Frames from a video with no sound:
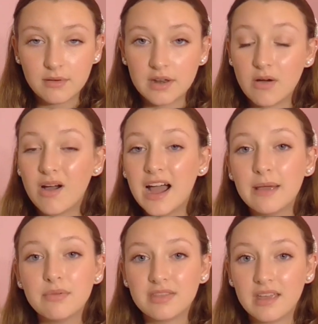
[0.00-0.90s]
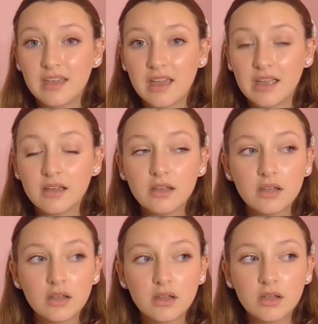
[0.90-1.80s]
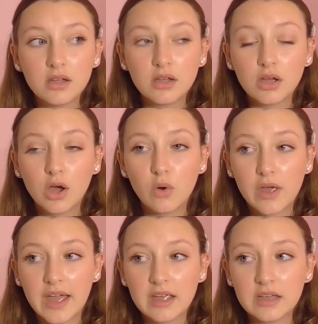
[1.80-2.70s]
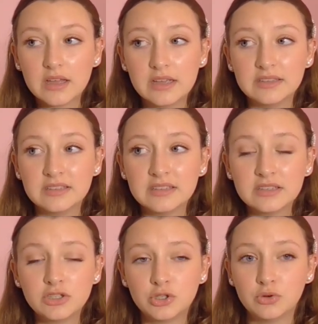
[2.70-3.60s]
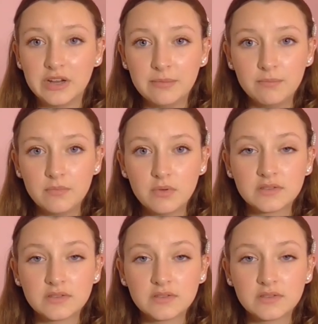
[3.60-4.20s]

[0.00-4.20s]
Now I'm thinking, okay, is this a dream?